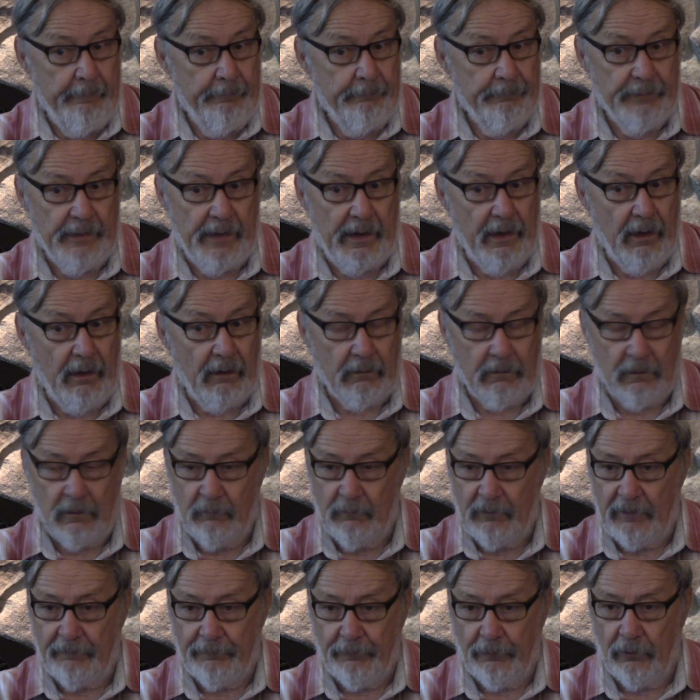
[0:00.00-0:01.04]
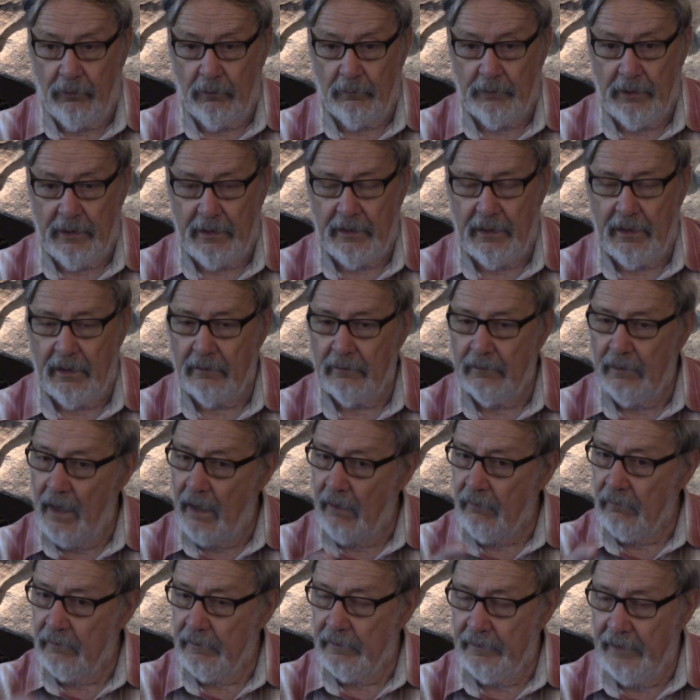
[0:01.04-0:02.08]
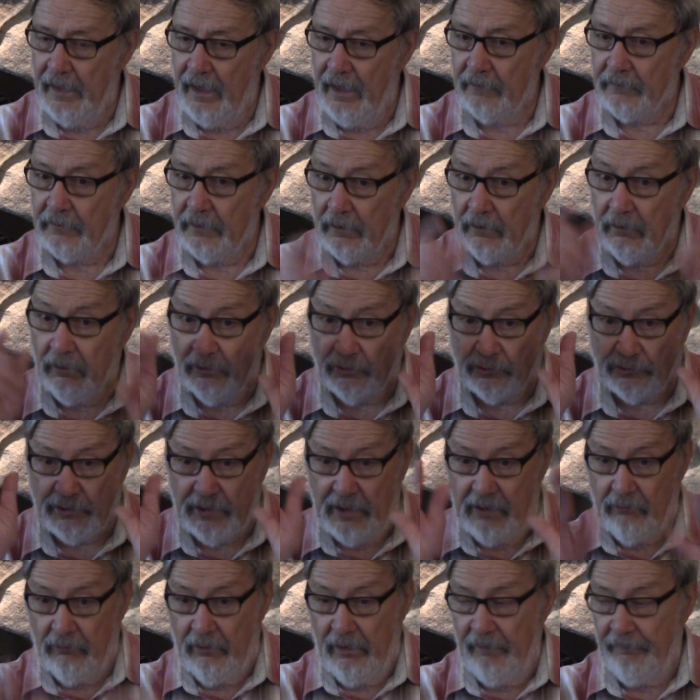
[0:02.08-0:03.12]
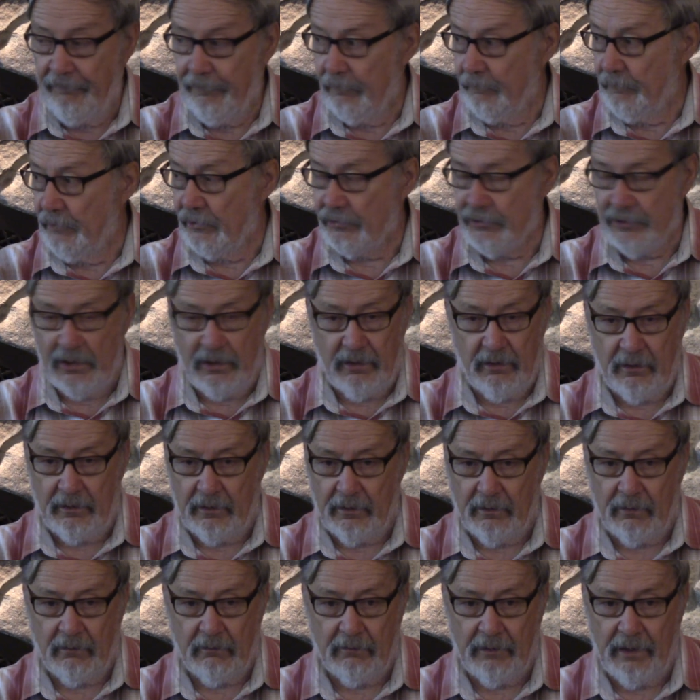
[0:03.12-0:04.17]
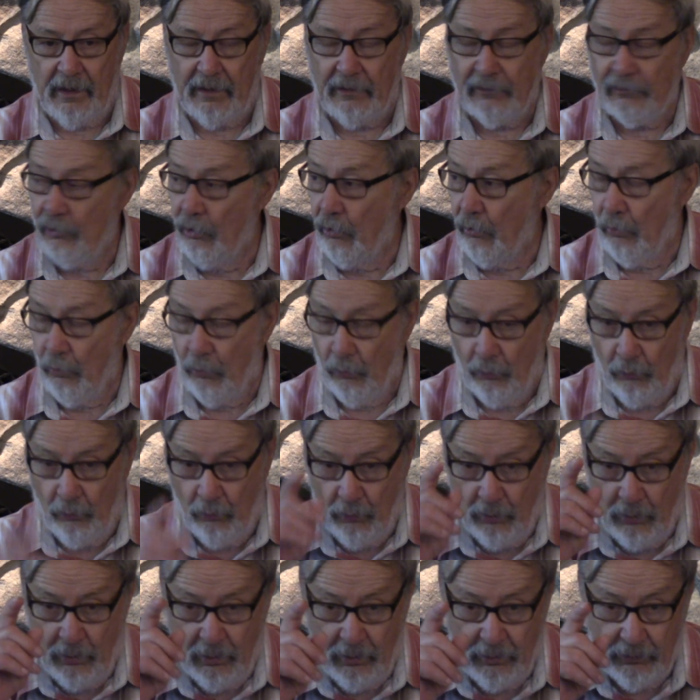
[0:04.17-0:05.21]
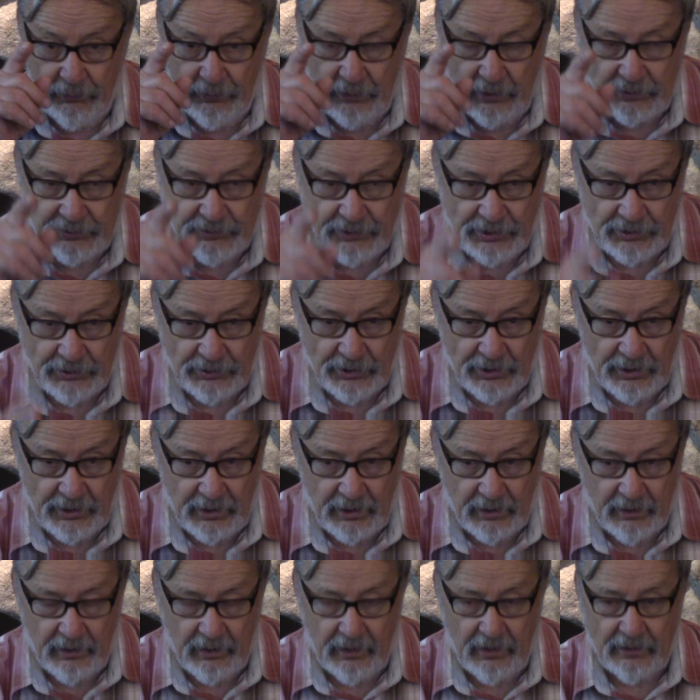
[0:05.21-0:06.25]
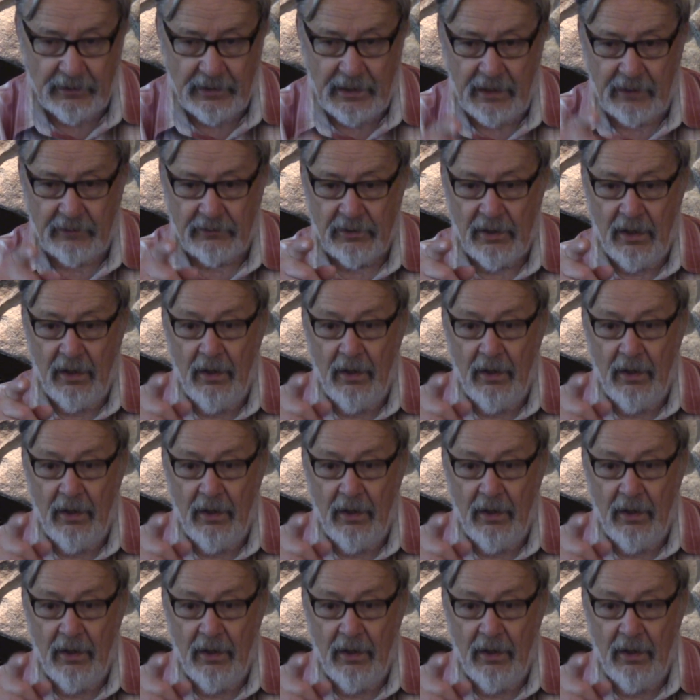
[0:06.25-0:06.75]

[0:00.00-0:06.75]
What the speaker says: they aren't going to be fooled by that. Not only that, they're going to stay away from this area. They know this is an area that's